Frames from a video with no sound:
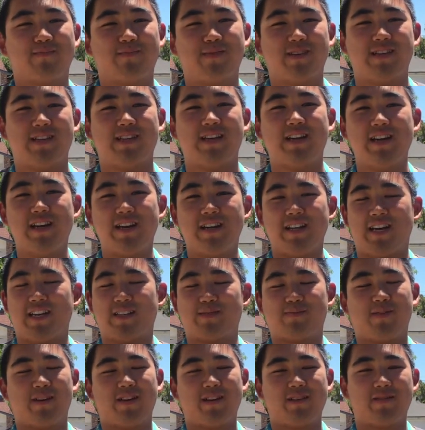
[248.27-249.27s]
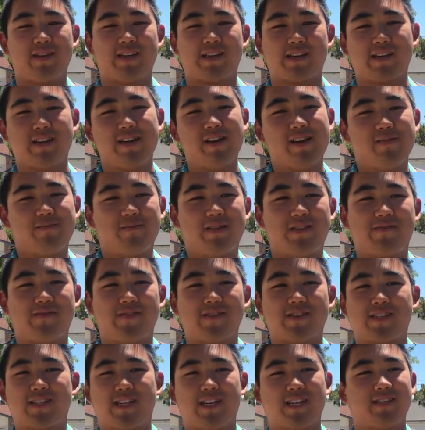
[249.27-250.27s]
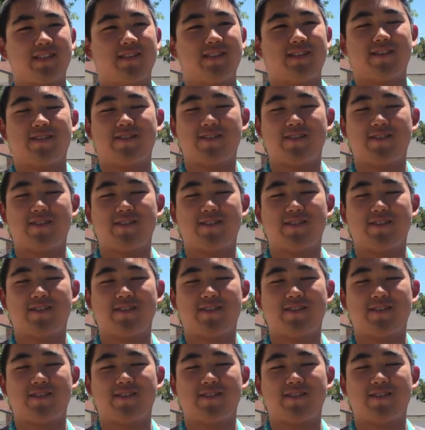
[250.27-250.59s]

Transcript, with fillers: But that's probably like my first get to know